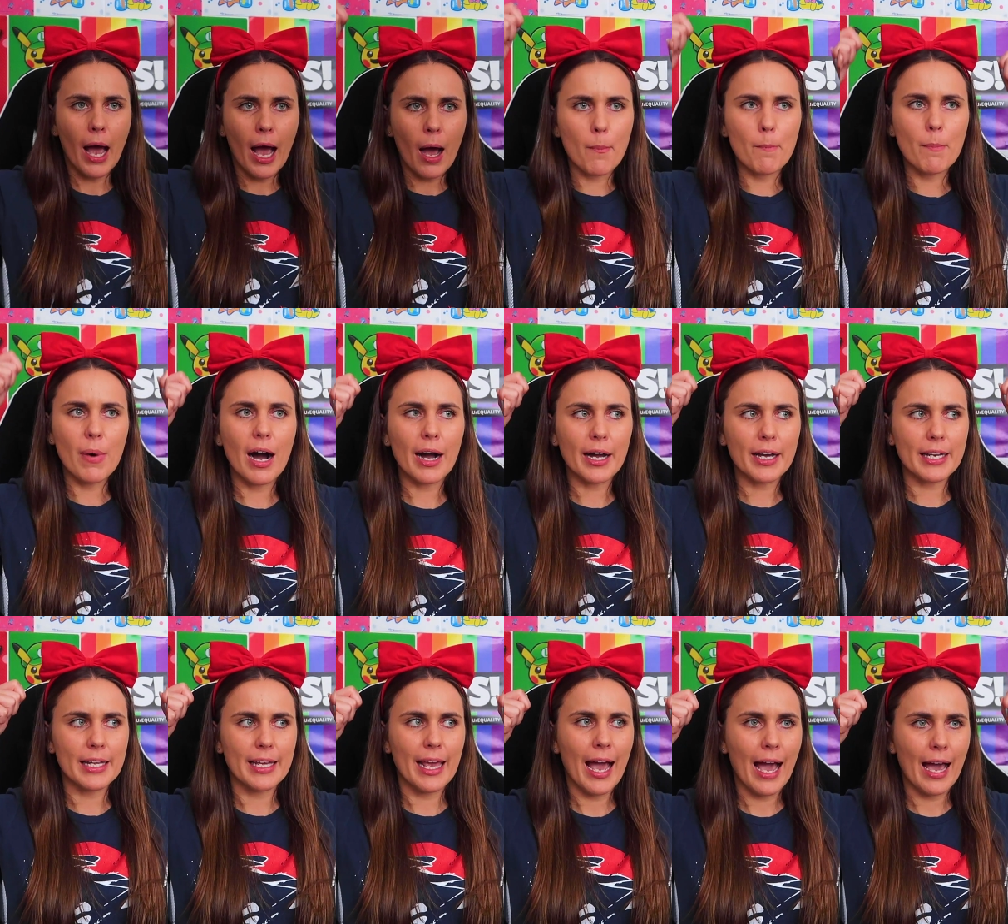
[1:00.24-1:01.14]
our
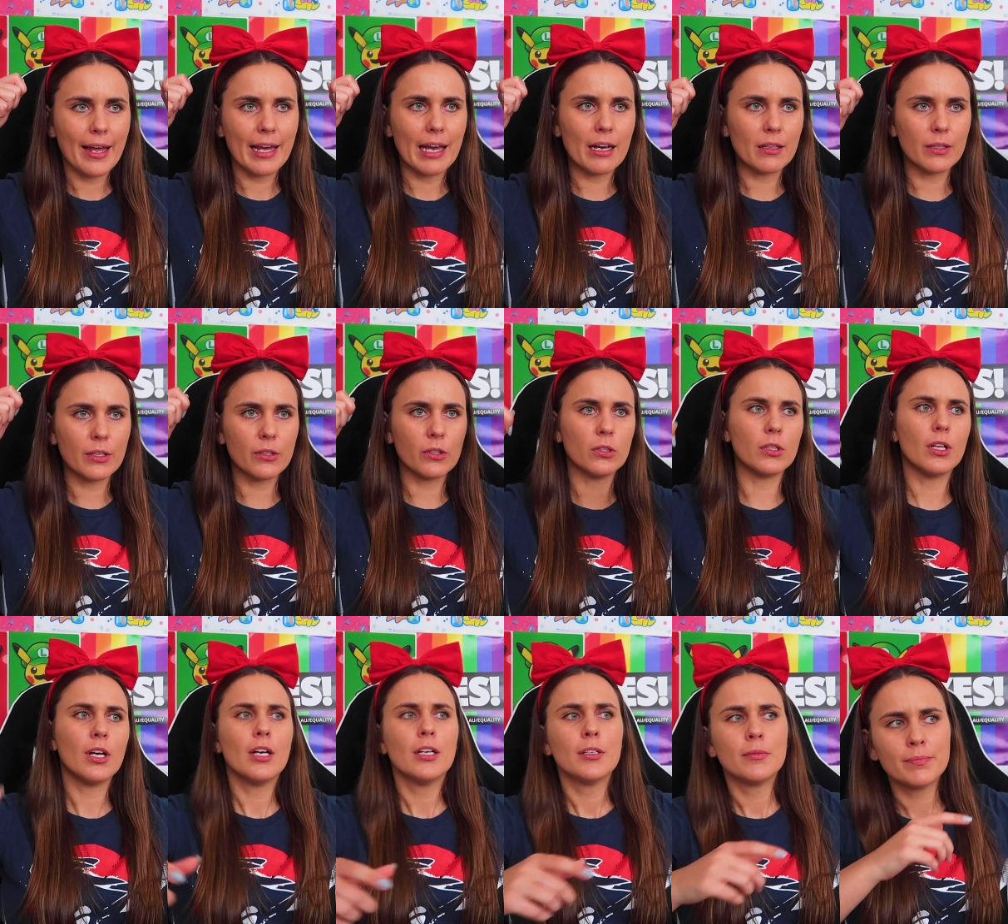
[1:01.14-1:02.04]
marketing hat, our
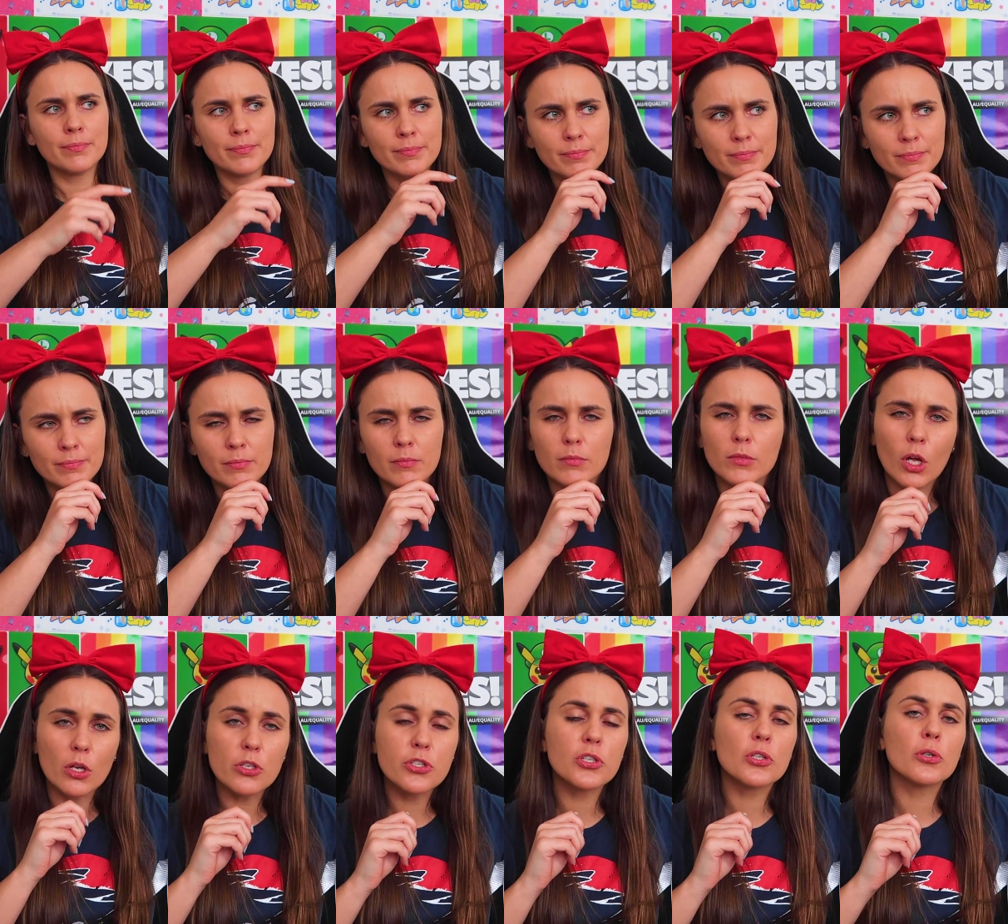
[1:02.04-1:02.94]
little,
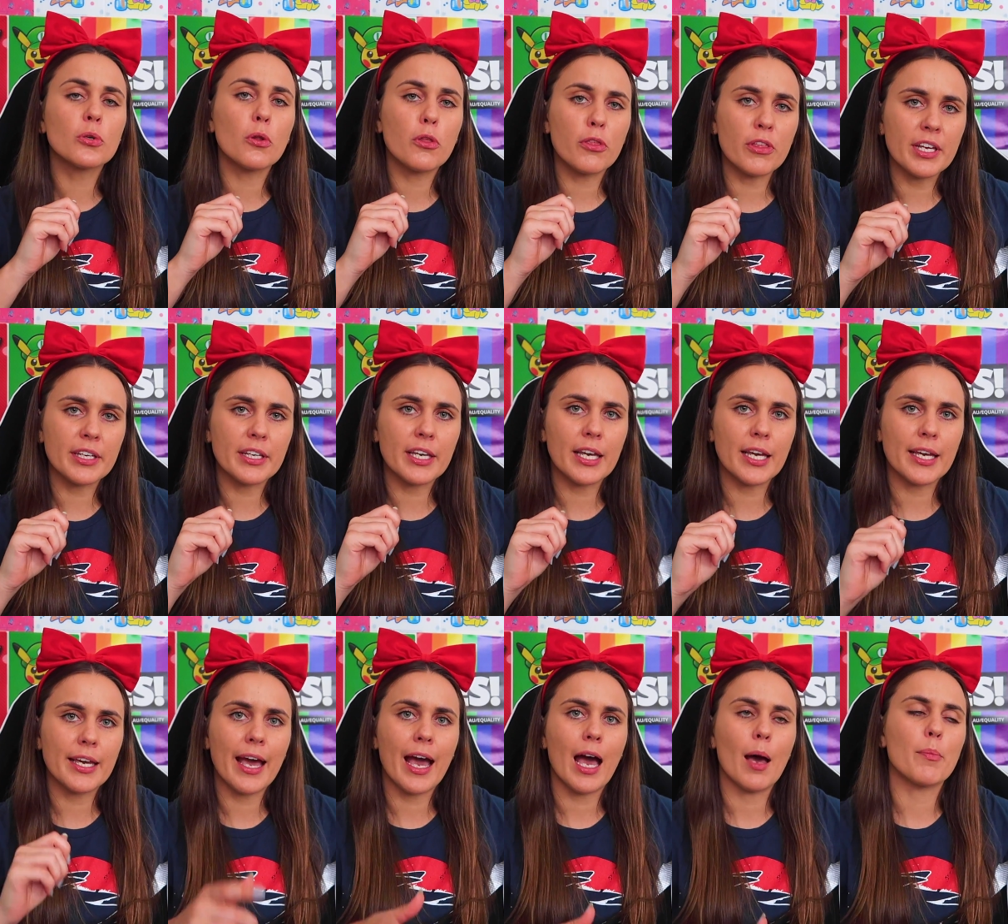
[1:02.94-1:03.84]
logical
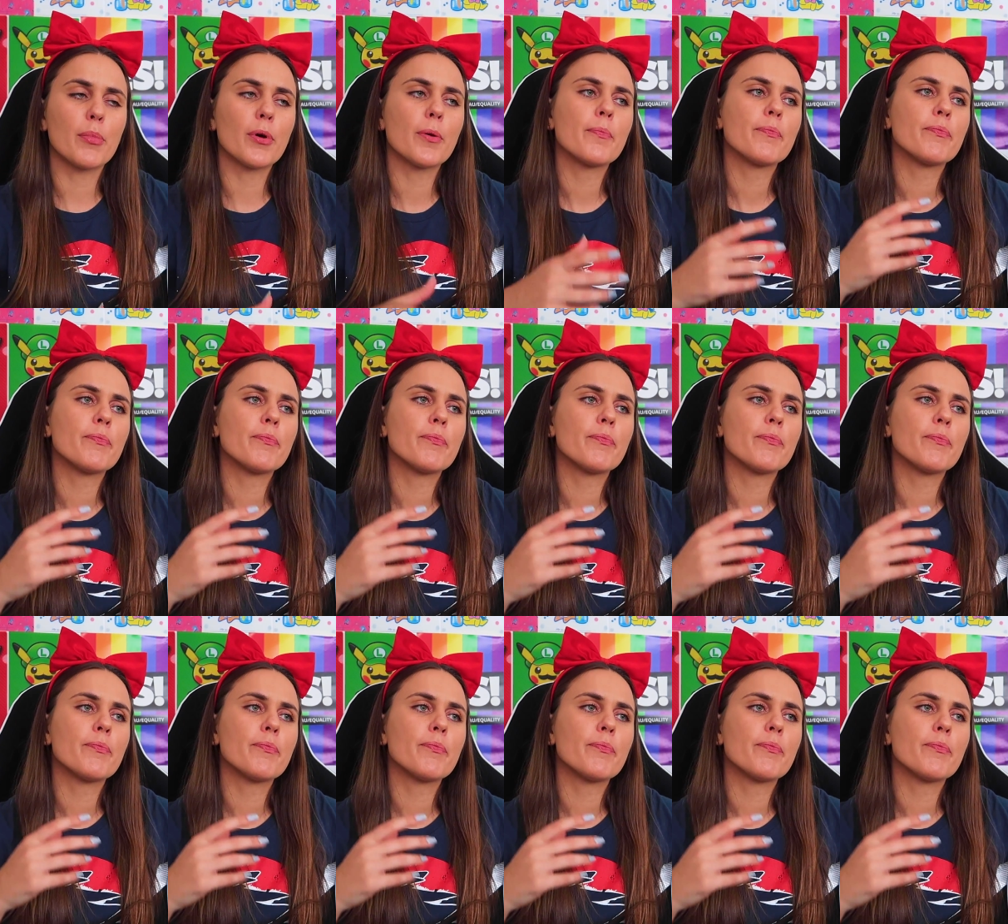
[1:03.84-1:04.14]
thinking cap.